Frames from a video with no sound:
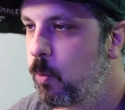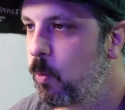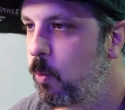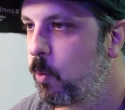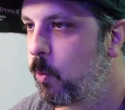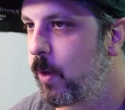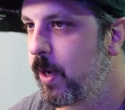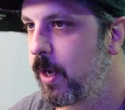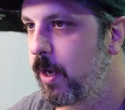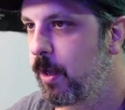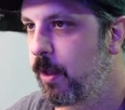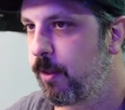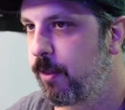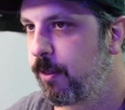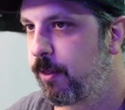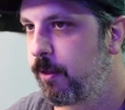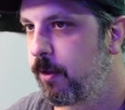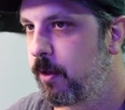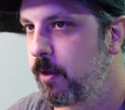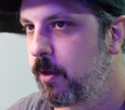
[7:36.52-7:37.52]

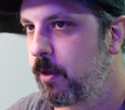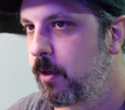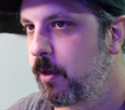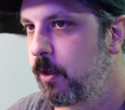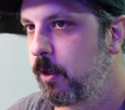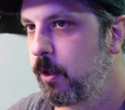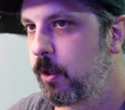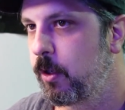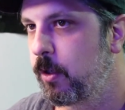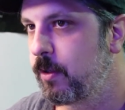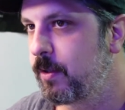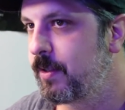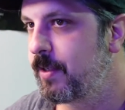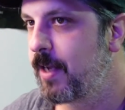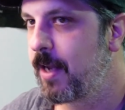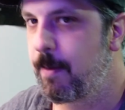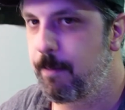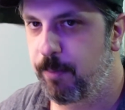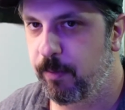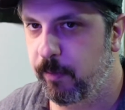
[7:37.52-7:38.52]
with
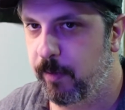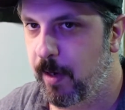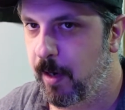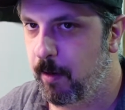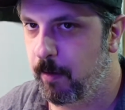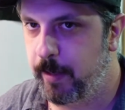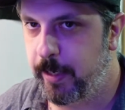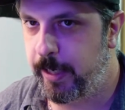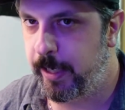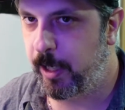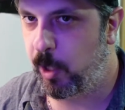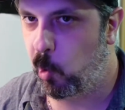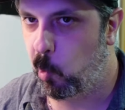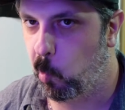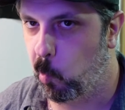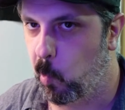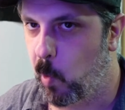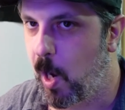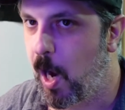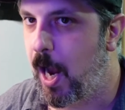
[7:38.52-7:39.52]
contemporary
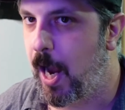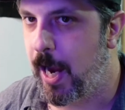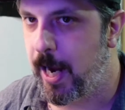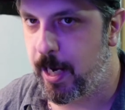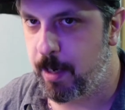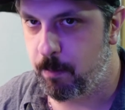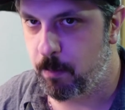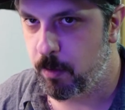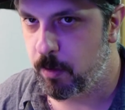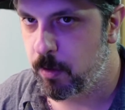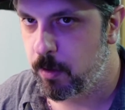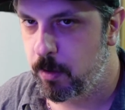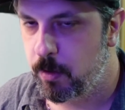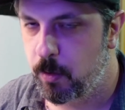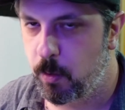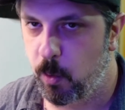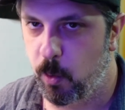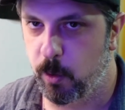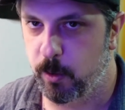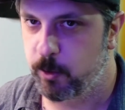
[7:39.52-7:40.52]
grime
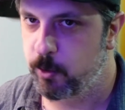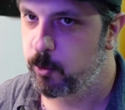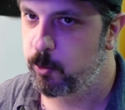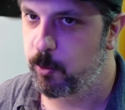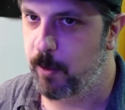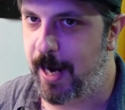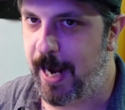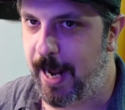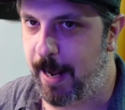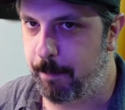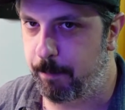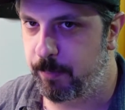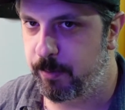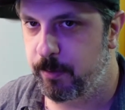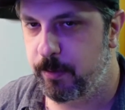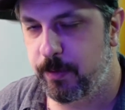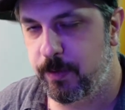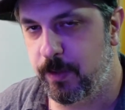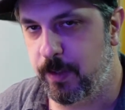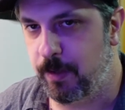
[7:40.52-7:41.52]
or trap
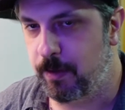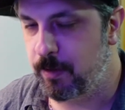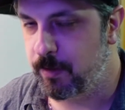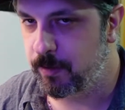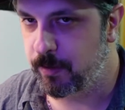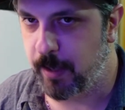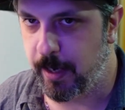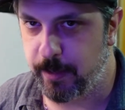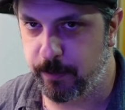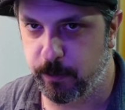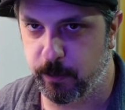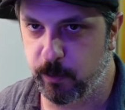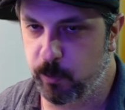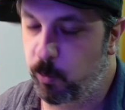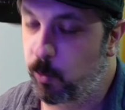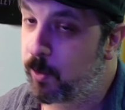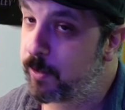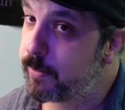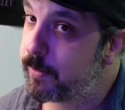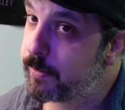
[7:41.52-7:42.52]

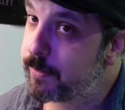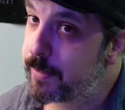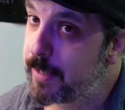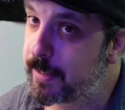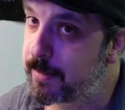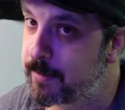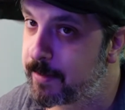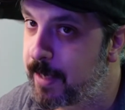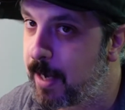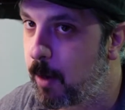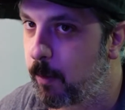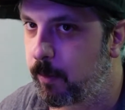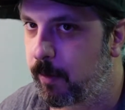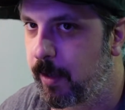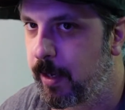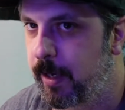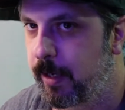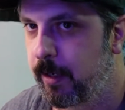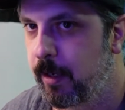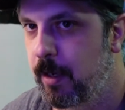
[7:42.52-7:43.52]
synthesizers? What does that sound
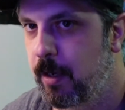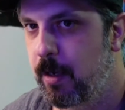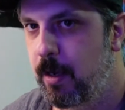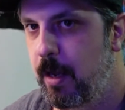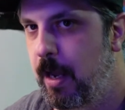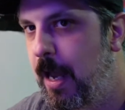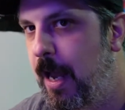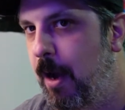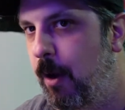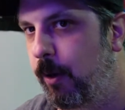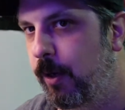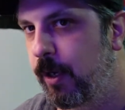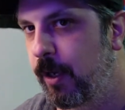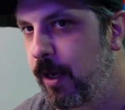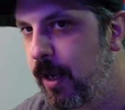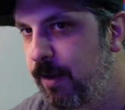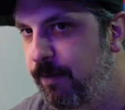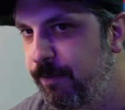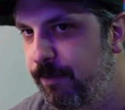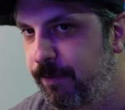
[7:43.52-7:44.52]
like? How
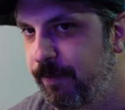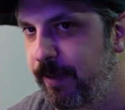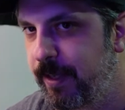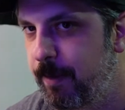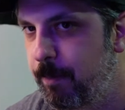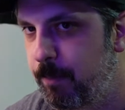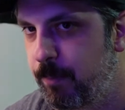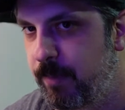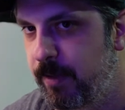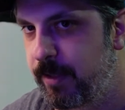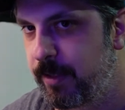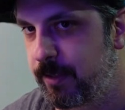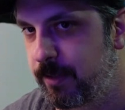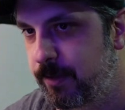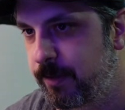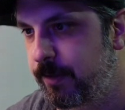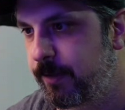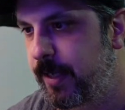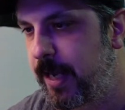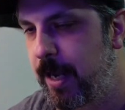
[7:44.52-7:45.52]
can I flip
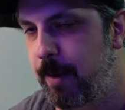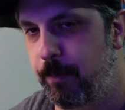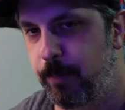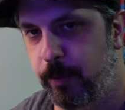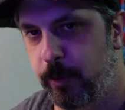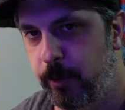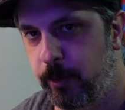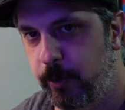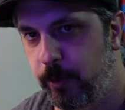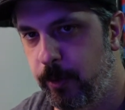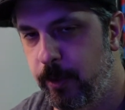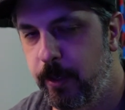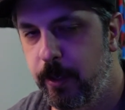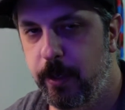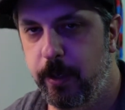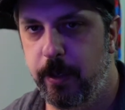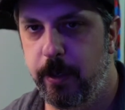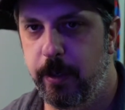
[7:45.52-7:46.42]
this sample